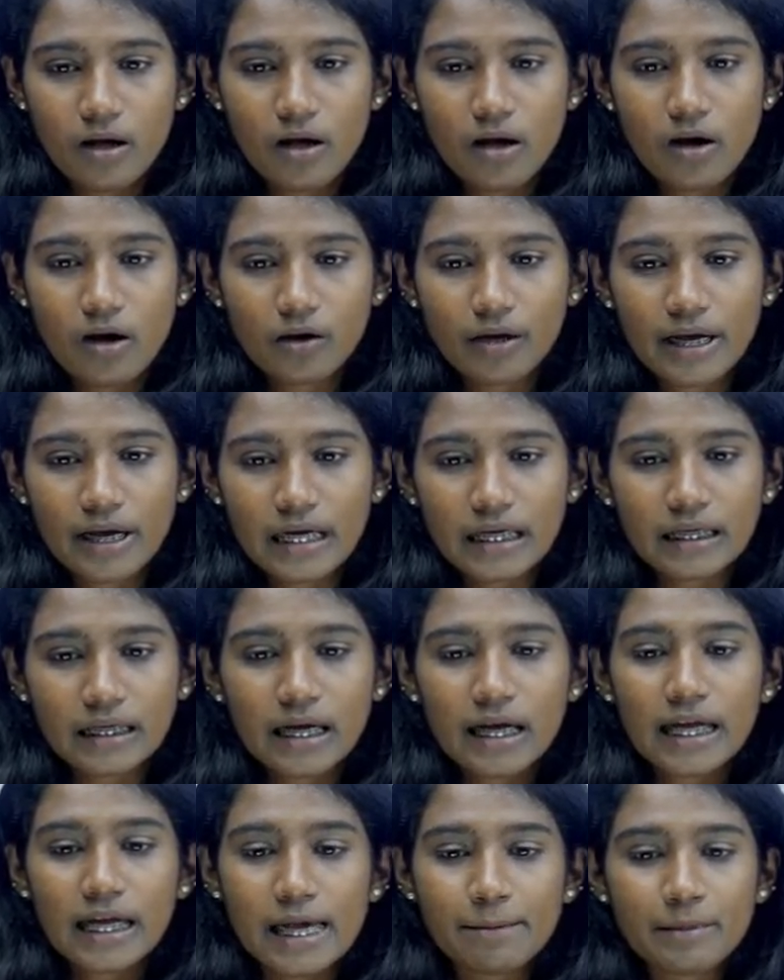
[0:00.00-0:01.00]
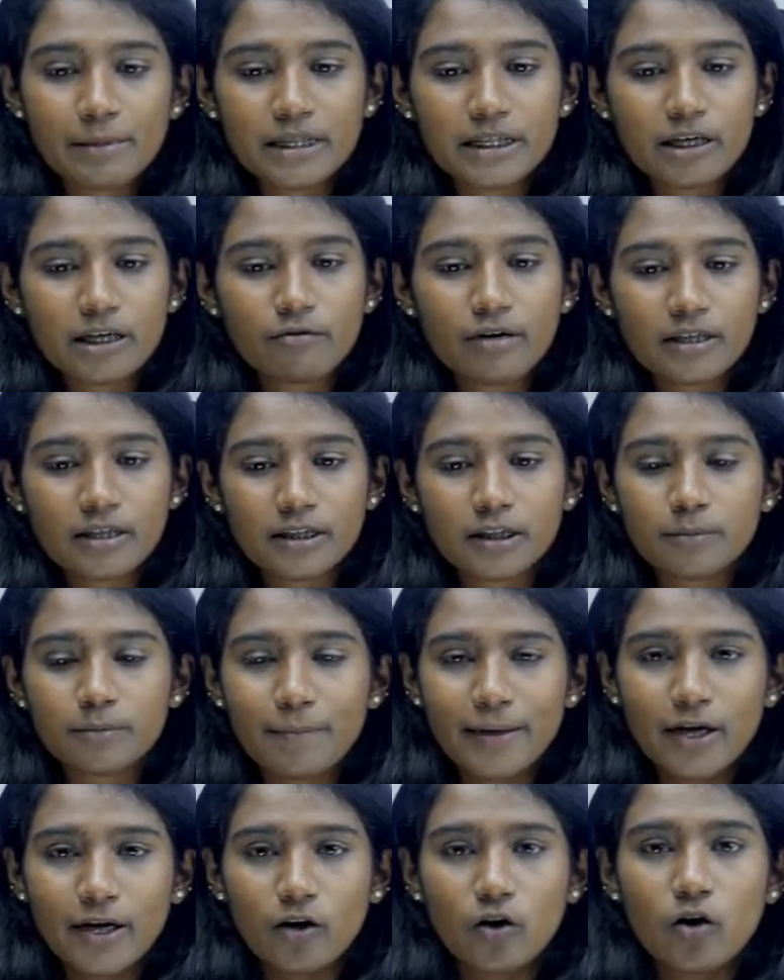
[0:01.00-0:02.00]
Okay, chemistry versus
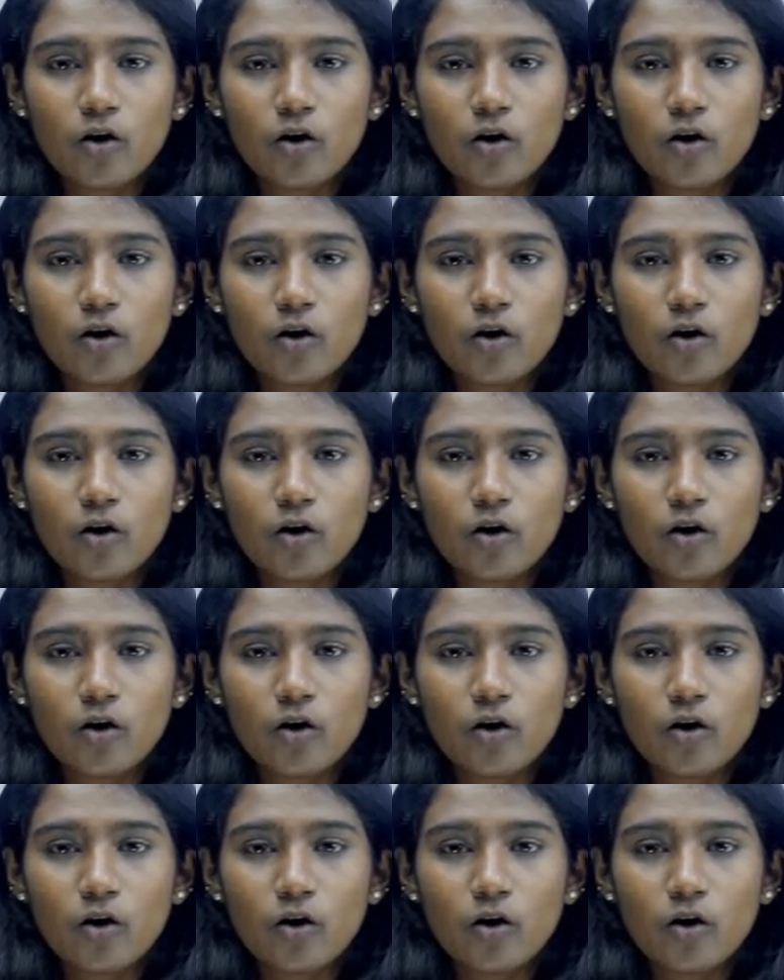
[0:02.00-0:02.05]
bio.